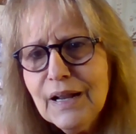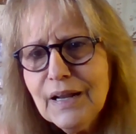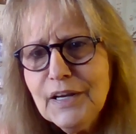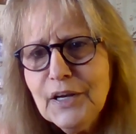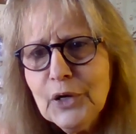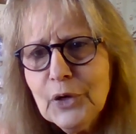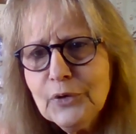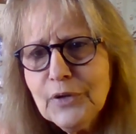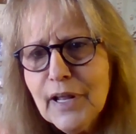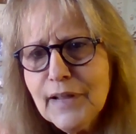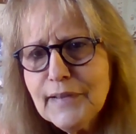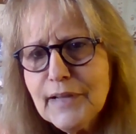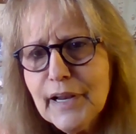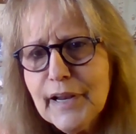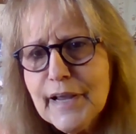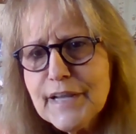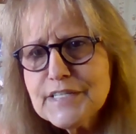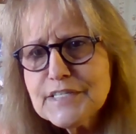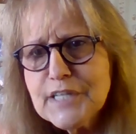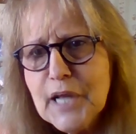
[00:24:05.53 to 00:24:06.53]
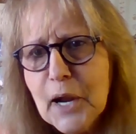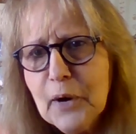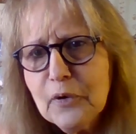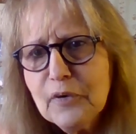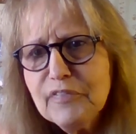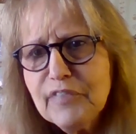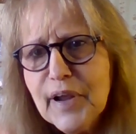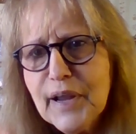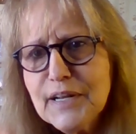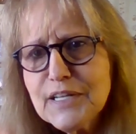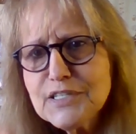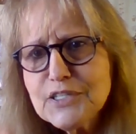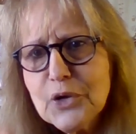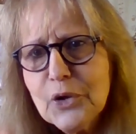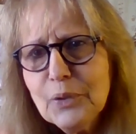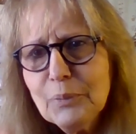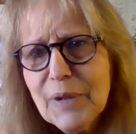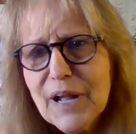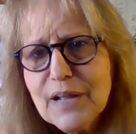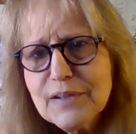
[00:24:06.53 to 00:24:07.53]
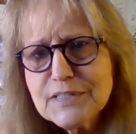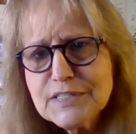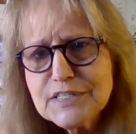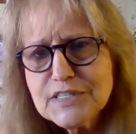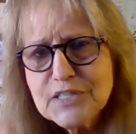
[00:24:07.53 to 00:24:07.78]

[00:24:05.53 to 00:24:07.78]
you know, nonetheless, the Hierophant is all about